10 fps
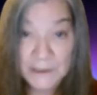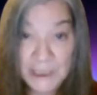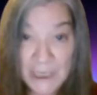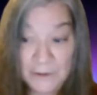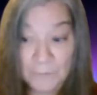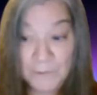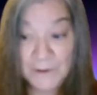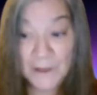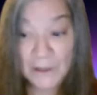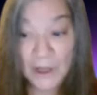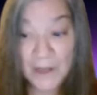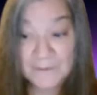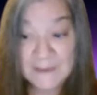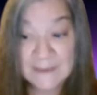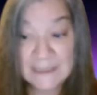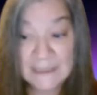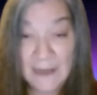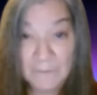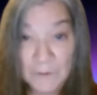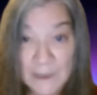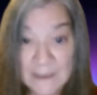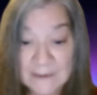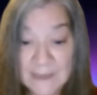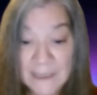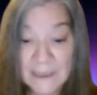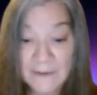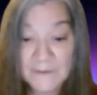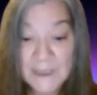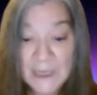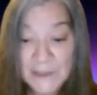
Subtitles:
channel with a lot of C-level executives.